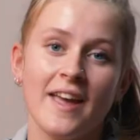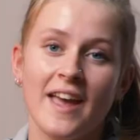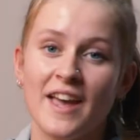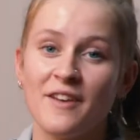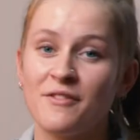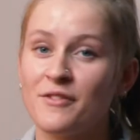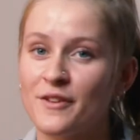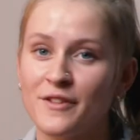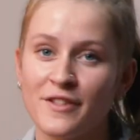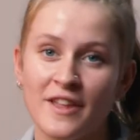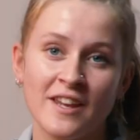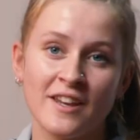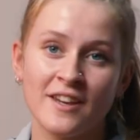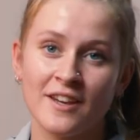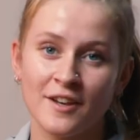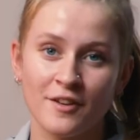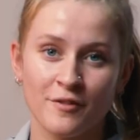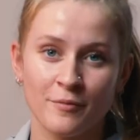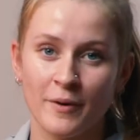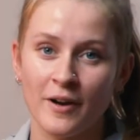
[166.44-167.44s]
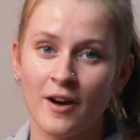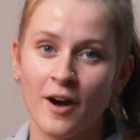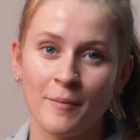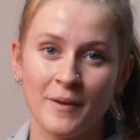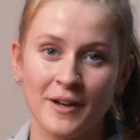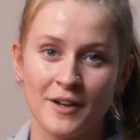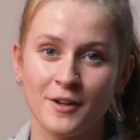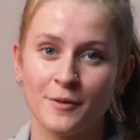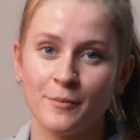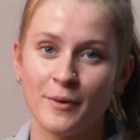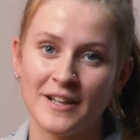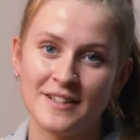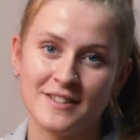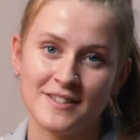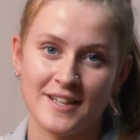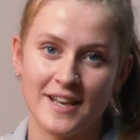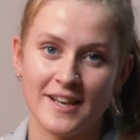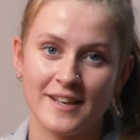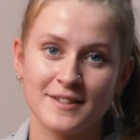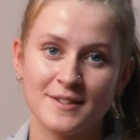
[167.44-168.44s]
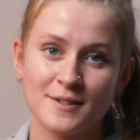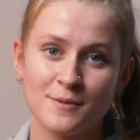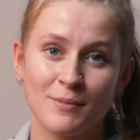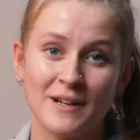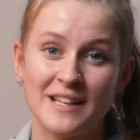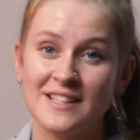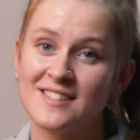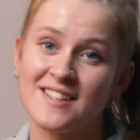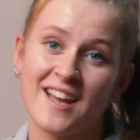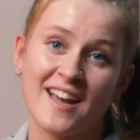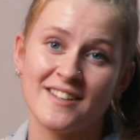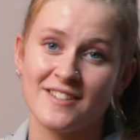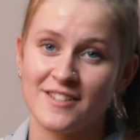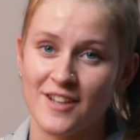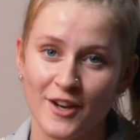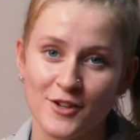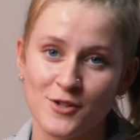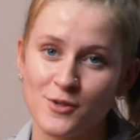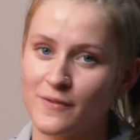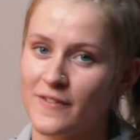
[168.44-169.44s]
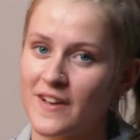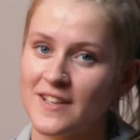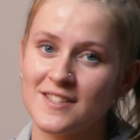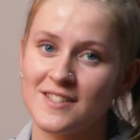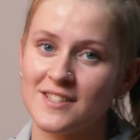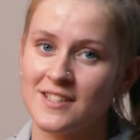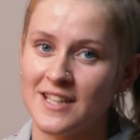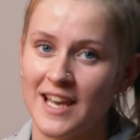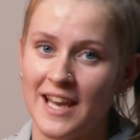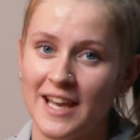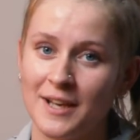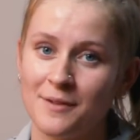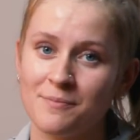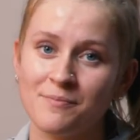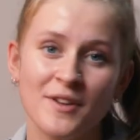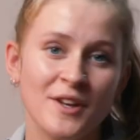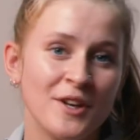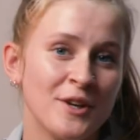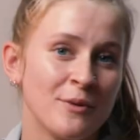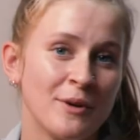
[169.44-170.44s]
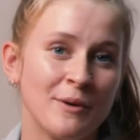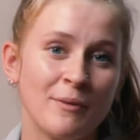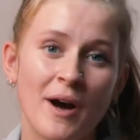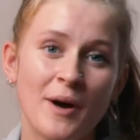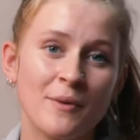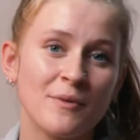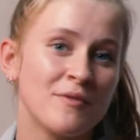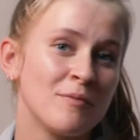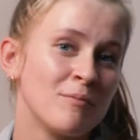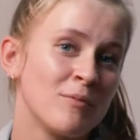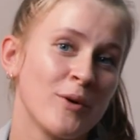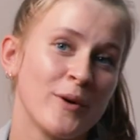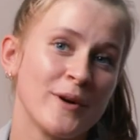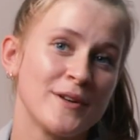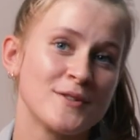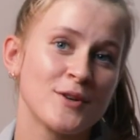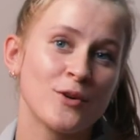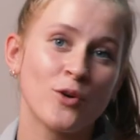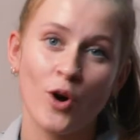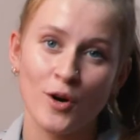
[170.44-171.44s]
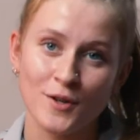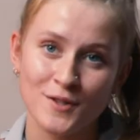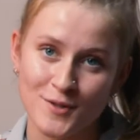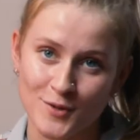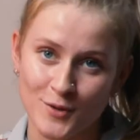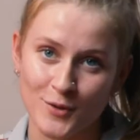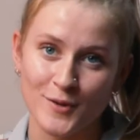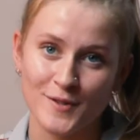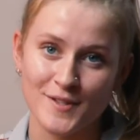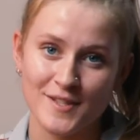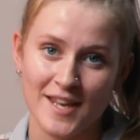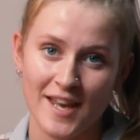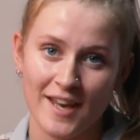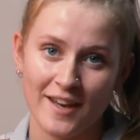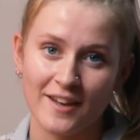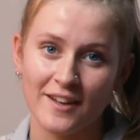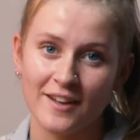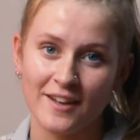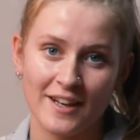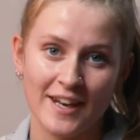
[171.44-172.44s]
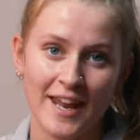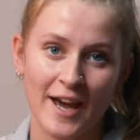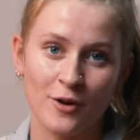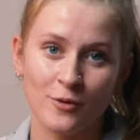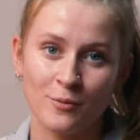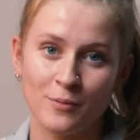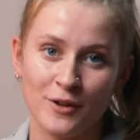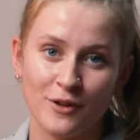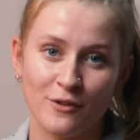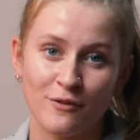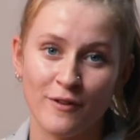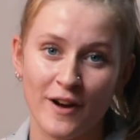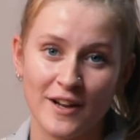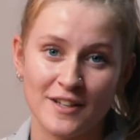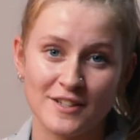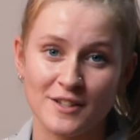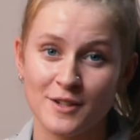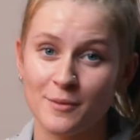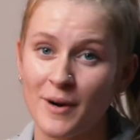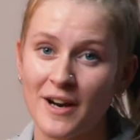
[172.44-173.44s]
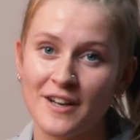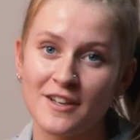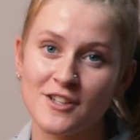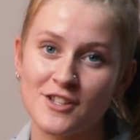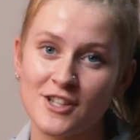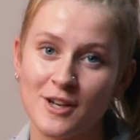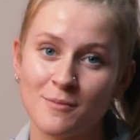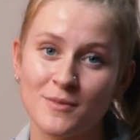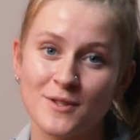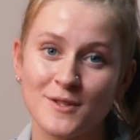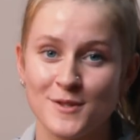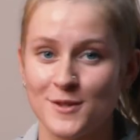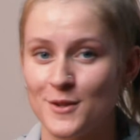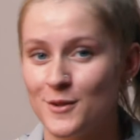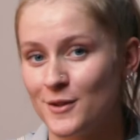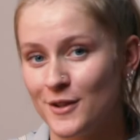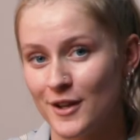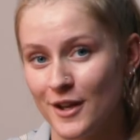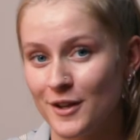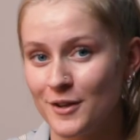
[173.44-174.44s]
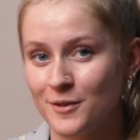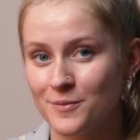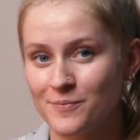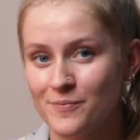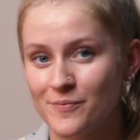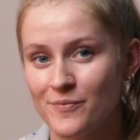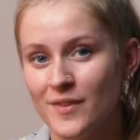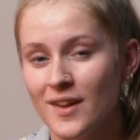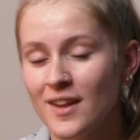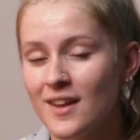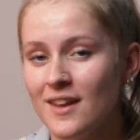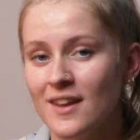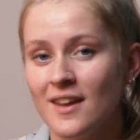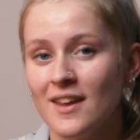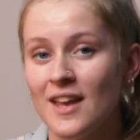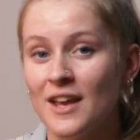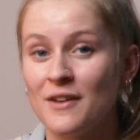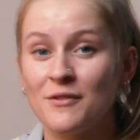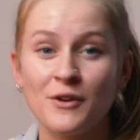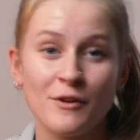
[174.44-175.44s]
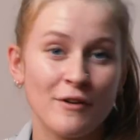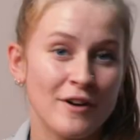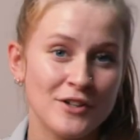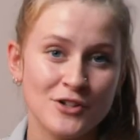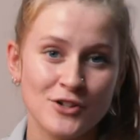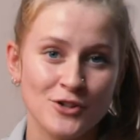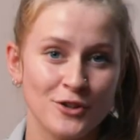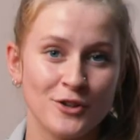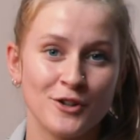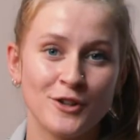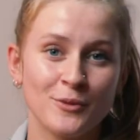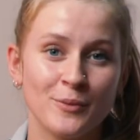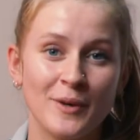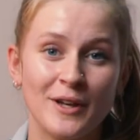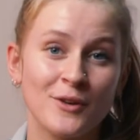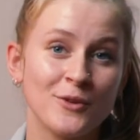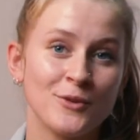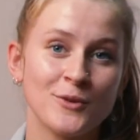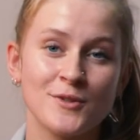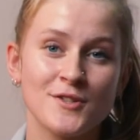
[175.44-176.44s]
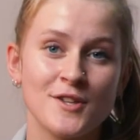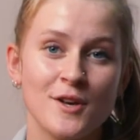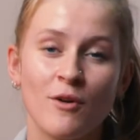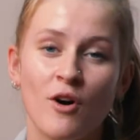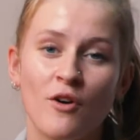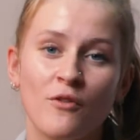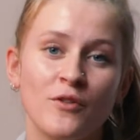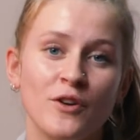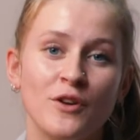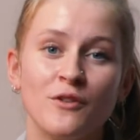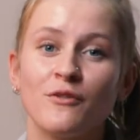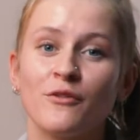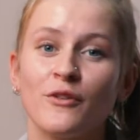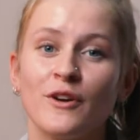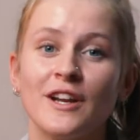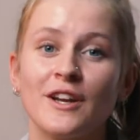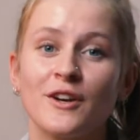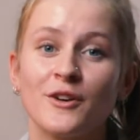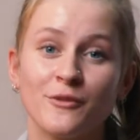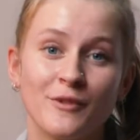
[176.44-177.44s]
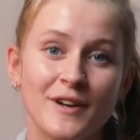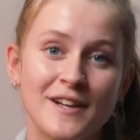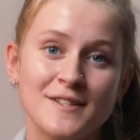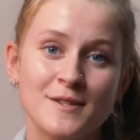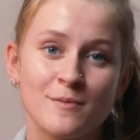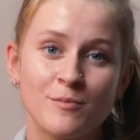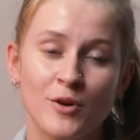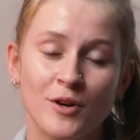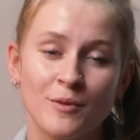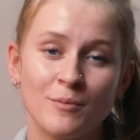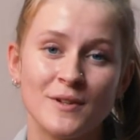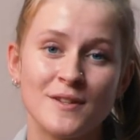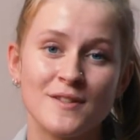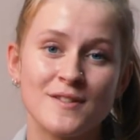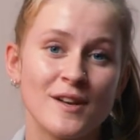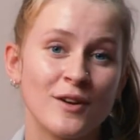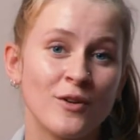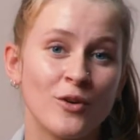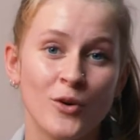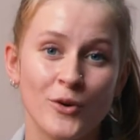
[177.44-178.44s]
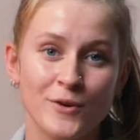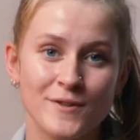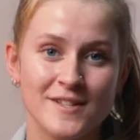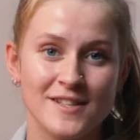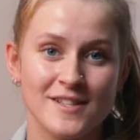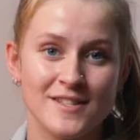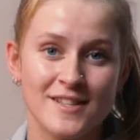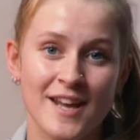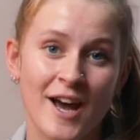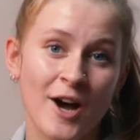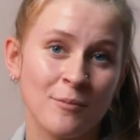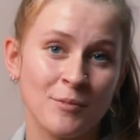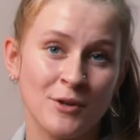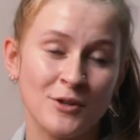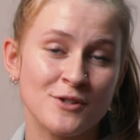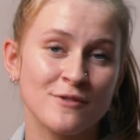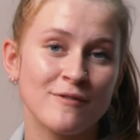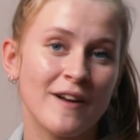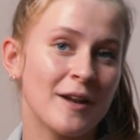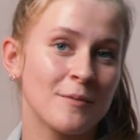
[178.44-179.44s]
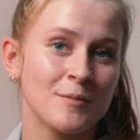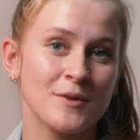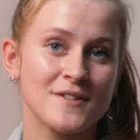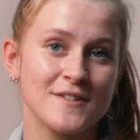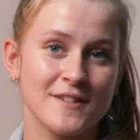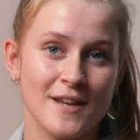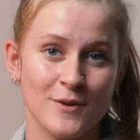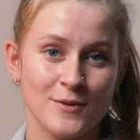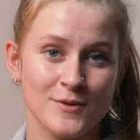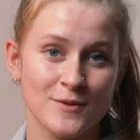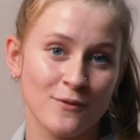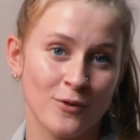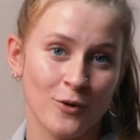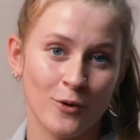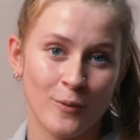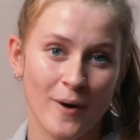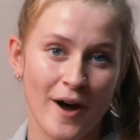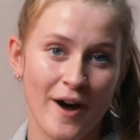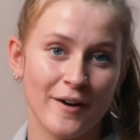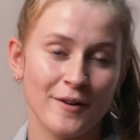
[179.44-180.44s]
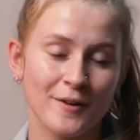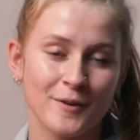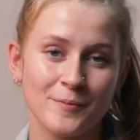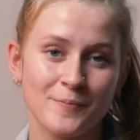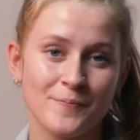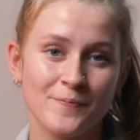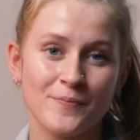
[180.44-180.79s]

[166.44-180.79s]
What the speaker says: If you're thinking of becoming an apprentice, please get in touch with us today. We work with employers across Dorset and can help you find an apprenticeship to suit you. If you're unsure, we can also offer you free careers appointments and courses to help you develop your skills for work.